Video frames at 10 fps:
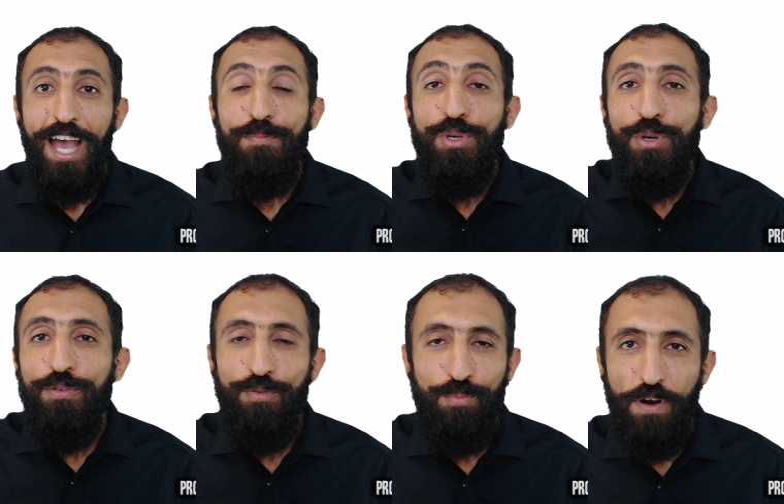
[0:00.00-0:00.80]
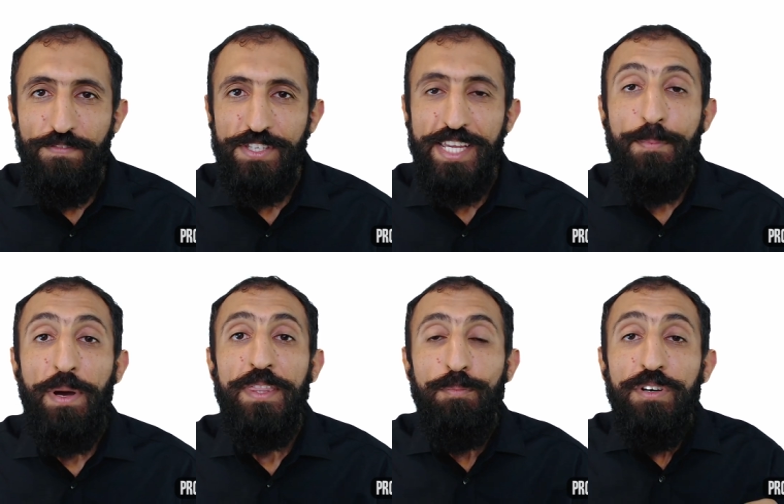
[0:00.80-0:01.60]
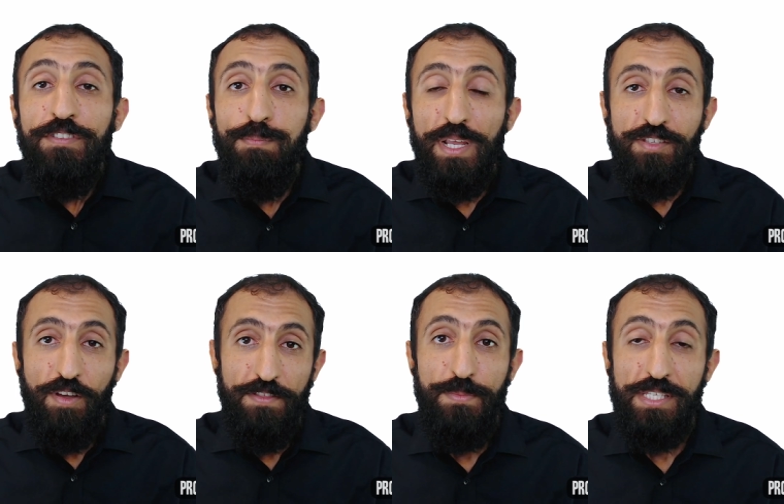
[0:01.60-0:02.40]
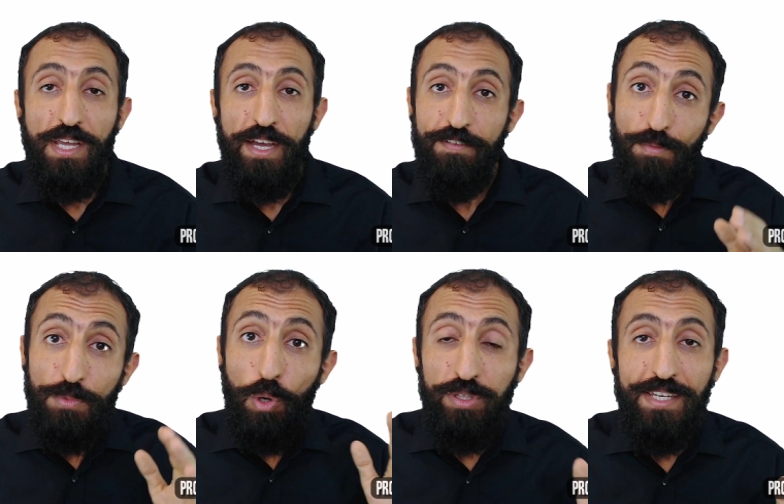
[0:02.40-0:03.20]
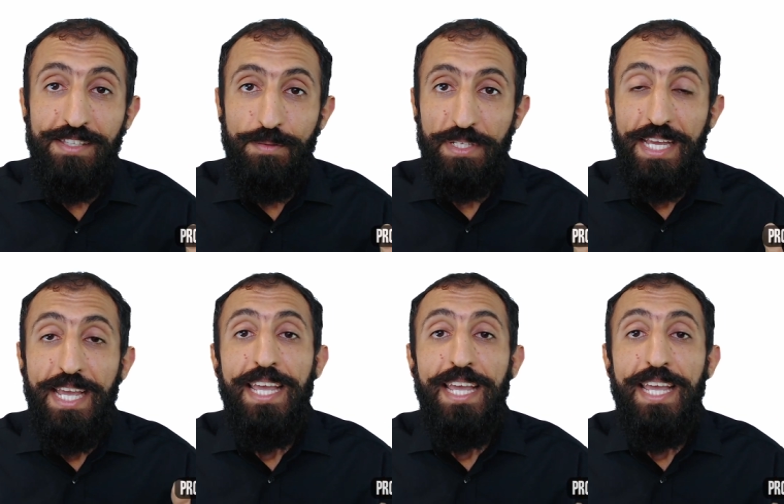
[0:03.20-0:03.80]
A beautiful prophecy about the birthplace of the Messiah from the Old Testament